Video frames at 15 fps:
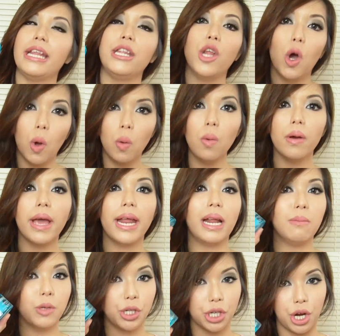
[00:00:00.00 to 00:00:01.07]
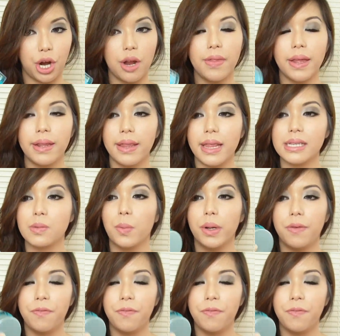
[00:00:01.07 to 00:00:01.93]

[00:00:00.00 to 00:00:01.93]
know and I'm sure that this would